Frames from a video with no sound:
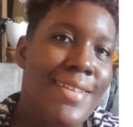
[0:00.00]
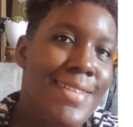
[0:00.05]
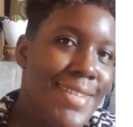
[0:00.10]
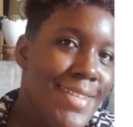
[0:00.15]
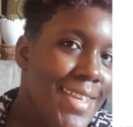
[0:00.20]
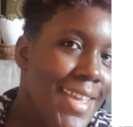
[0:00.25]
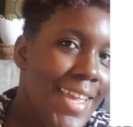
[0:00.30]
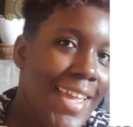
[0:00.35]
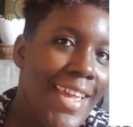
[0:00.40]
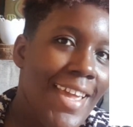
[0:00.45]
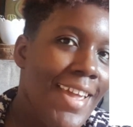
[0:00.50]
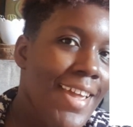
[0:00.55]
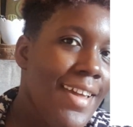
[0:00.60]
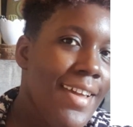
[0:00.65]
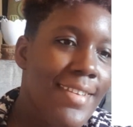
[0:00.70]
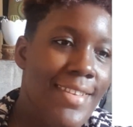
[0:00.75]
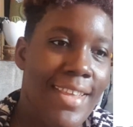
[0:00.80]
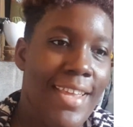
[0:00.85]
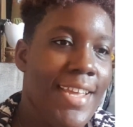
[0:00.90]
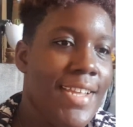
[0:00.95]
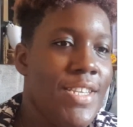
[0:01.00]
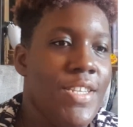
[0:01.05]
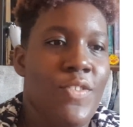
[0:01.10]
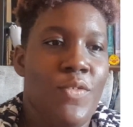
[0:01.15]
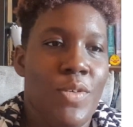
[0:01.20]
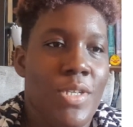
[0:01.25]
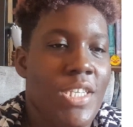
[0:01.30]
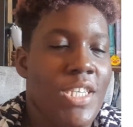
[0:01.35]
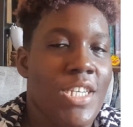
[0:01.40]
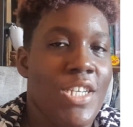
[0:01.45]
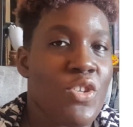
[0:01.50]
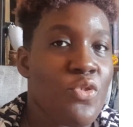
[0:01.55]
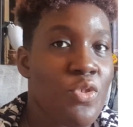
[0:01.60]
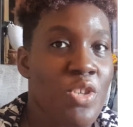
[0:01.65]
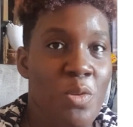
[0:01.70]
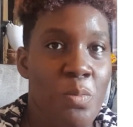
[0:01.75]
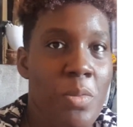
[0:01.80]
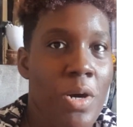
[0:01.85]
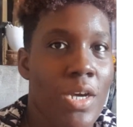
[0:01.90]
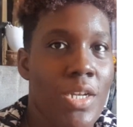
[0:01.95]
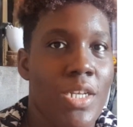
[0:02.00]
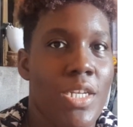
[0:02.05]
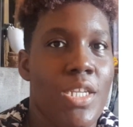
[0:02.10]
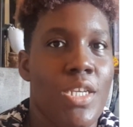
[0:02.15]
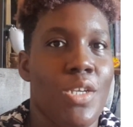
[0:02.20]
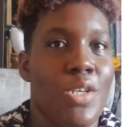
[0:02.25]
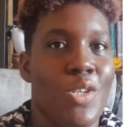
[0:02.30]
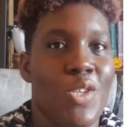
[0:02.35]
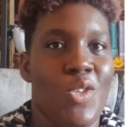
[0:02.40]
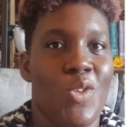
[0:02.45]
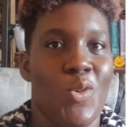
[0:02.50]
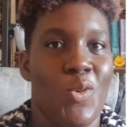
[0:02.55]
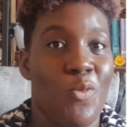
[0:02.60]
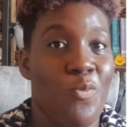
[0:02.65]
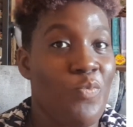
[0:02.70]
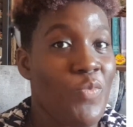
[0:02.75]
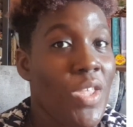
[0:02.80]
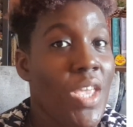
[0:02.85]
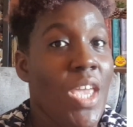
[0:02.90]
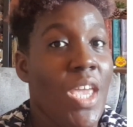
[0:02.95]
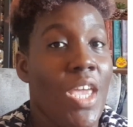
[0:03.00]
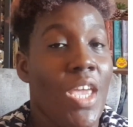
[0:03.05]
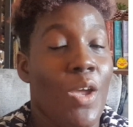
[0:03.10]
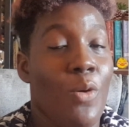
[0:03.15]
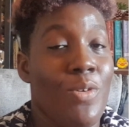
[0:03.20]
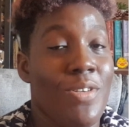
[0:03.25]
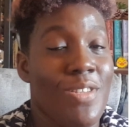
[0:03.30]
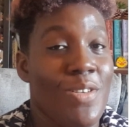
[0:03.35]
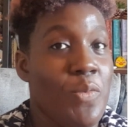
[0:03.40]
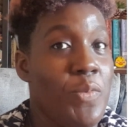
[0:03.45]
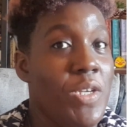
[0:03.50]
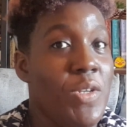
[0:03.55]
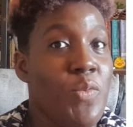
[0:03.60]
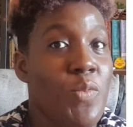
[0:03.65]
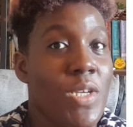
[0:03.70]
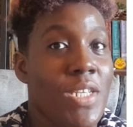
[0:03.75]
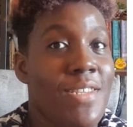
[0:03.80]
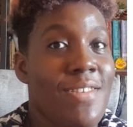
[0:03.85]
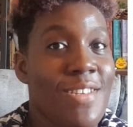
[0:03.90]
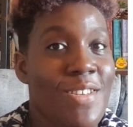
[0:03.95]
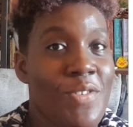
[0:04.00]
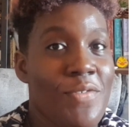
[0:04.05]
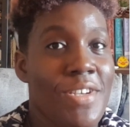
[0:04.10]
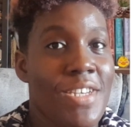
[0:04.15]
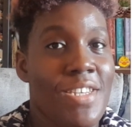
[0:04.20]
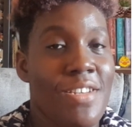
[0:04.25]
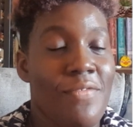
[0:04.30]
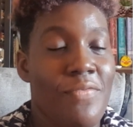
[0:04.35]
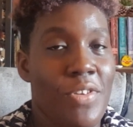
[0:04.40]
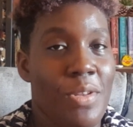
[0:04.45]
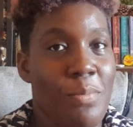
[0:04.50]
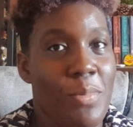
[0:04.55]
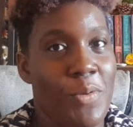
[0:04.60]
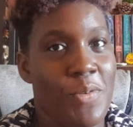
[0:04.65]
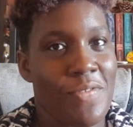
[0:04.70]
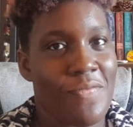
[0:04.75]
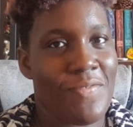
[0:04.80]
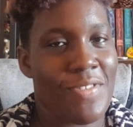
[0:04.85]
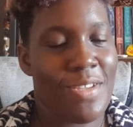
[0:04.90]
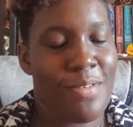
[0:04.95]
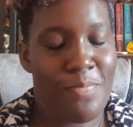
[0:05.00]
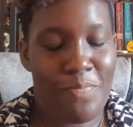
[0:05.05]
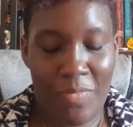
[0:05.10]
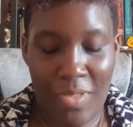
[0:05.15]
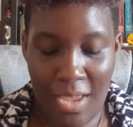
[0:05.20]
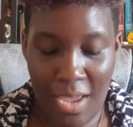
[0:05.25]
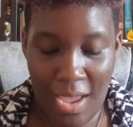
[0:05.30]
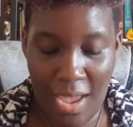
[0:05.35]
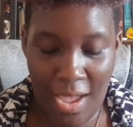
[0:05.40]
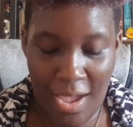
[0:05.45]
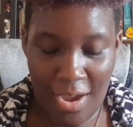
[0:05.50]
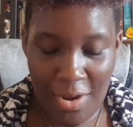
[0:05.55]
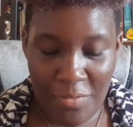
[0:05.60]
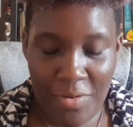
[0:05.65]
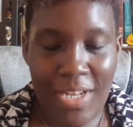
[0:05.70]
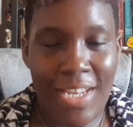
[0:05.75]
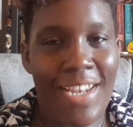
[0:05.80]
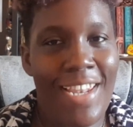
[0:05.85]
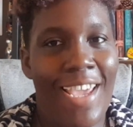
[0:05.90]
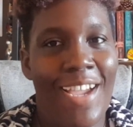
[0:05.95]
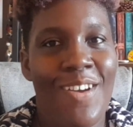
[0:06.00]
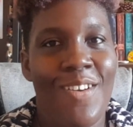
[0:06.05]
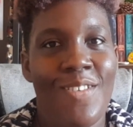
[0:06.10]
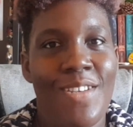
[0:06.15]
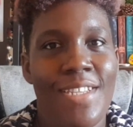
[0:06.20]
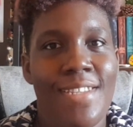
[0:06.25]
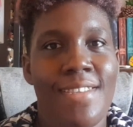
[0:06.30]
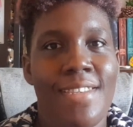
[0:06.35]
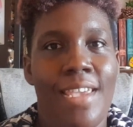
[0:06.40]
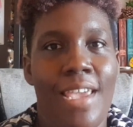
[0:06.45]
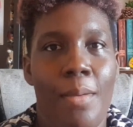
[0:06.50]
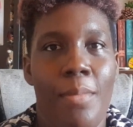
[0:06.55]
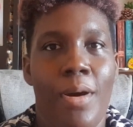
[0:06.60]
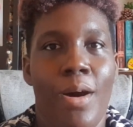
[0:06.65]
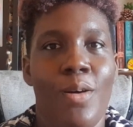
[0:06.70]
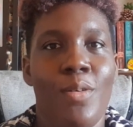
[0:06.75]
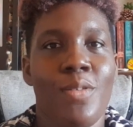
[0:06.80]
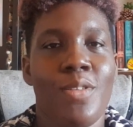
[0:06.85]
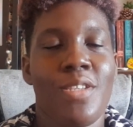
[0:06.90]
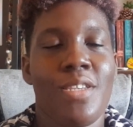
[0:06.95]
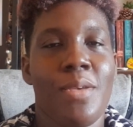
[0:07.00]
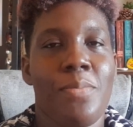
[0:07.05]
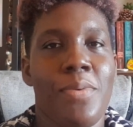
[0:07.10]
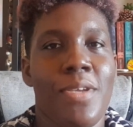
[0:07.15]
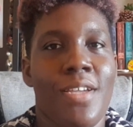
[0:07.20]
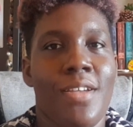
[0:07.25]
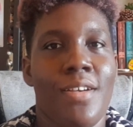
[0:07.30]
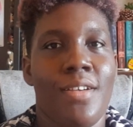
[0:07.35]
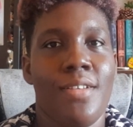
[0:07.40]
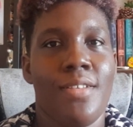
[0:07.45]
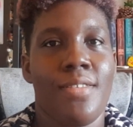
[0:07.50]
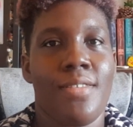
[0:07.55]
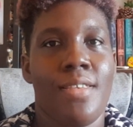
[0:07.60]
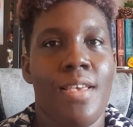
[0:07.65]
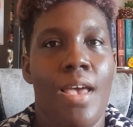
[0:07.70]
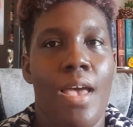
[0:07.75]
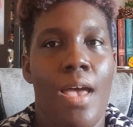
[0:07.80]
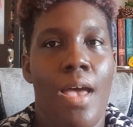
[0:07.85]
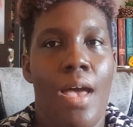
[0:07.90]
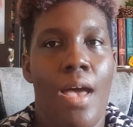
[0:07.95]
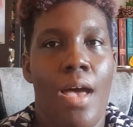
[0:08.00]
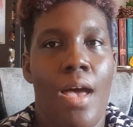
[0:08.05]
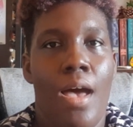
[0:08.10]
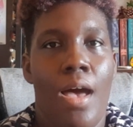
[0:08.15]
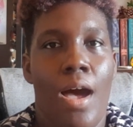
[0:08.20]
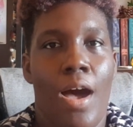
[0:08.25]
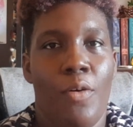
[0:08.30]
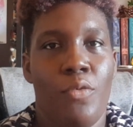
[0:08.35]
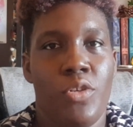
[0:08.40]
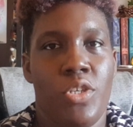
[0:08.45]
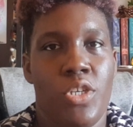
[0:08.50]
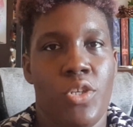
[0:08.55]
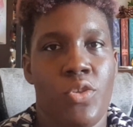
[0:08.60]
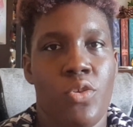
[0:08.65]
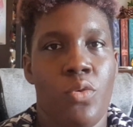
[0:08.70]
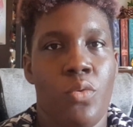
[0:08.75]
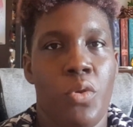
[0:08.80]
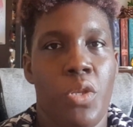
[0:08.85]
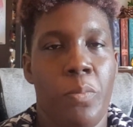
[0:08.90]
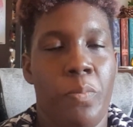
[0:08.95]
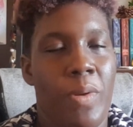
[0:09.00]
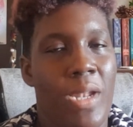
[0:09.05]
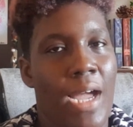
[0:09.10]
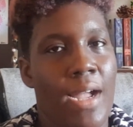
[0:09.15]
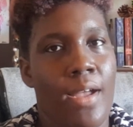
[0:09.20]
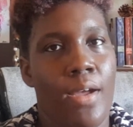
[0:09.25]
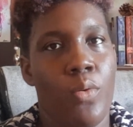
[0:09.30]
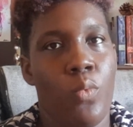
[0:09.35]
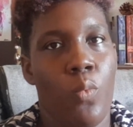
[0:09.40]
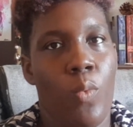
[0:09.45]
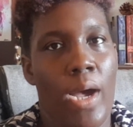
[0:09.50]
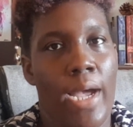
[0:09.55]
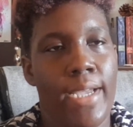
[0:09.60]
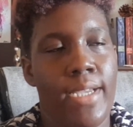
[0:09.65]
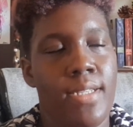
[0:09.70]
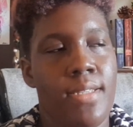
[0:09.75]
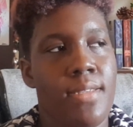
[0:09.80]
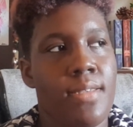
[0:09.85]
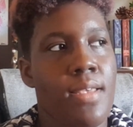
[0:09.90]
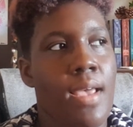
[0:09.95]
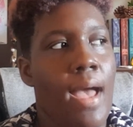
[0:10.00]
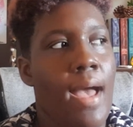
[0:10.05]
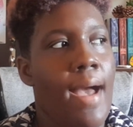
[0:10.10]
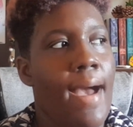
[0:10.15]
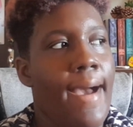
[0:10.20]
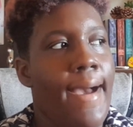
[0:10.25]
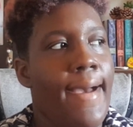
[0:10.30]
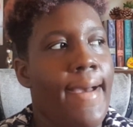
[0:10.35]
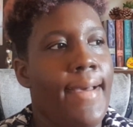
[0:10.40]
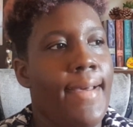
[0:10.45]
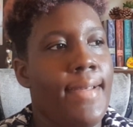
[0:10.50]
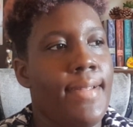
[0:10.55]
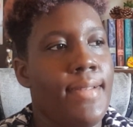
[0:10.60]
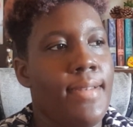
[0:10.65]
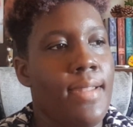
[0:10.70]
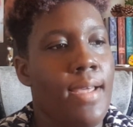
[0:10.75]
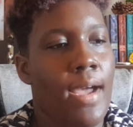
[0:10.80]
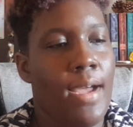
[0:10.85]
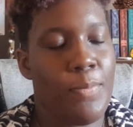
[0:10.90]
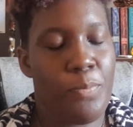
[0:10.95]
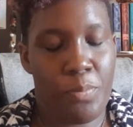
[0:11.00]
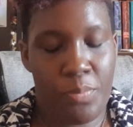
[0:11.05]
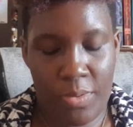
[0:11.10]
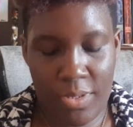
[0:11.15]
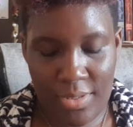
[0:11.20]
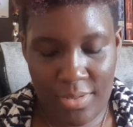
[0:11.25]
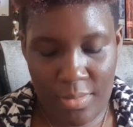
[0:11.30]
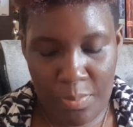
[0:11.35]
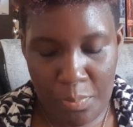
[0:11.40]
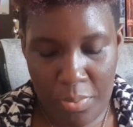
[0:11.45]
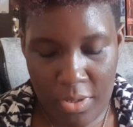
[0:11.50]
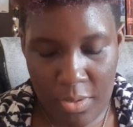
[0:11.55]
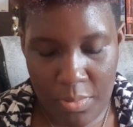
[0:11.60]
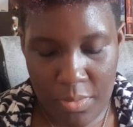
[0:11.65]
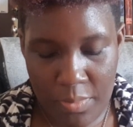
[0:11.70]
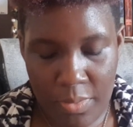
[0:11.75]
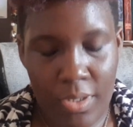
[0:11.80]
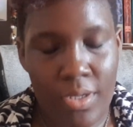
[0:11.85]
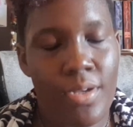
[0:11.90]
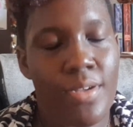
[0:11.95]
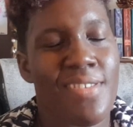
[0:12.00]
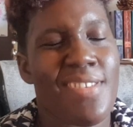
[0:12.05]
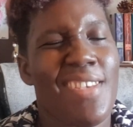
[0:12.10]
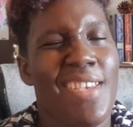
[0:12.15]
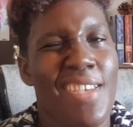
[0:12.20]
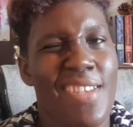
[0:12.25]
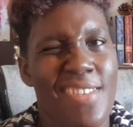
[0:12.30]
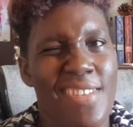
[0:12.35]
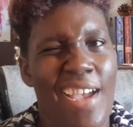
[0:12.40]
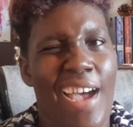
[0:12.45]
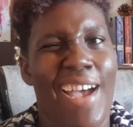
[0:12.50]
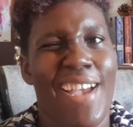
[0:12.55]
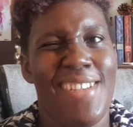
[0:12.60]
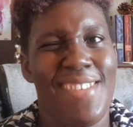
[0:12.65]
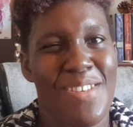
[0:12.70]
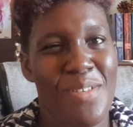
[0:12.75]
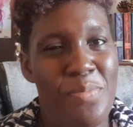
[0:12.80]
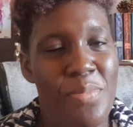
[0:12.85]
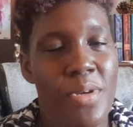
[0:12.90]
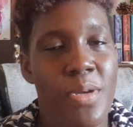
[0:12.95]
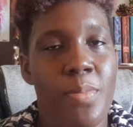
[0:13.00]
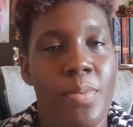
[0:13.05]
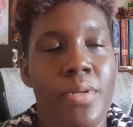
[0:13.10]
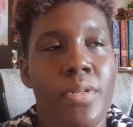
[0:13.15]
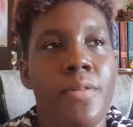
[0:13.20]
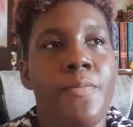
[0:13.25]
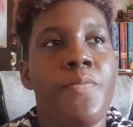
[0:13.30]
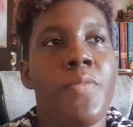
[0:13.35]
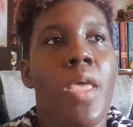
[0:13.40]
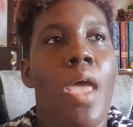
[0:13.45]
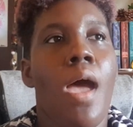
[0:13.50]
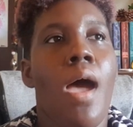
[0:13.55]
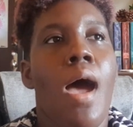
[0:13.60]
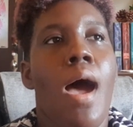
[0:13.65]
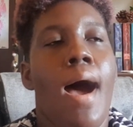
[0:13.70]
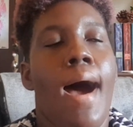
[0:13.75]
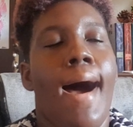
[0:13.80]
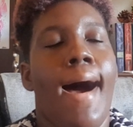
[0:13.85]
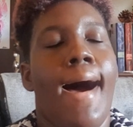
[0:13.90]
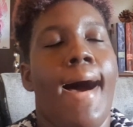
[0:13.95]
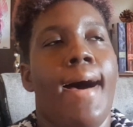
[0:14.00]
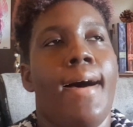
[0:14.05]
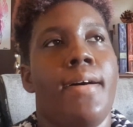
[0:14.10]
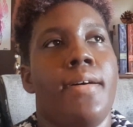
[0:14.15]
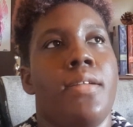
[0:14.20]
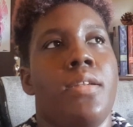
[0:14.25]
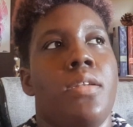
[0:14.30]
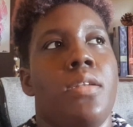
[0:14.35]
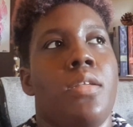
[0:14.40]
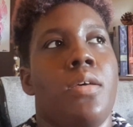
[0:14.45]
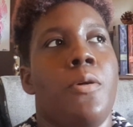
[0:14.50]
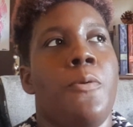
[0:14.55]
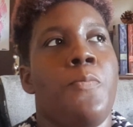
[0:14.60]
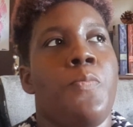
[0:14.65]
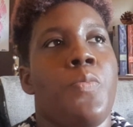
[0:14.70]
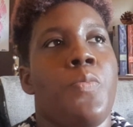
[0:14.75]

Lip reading: Deer, Deer, and he was just responding. So it was a win-win situation for the both of them. I really like how this came out because I was just going with the black and white, and I put purple because his eyes are purple, and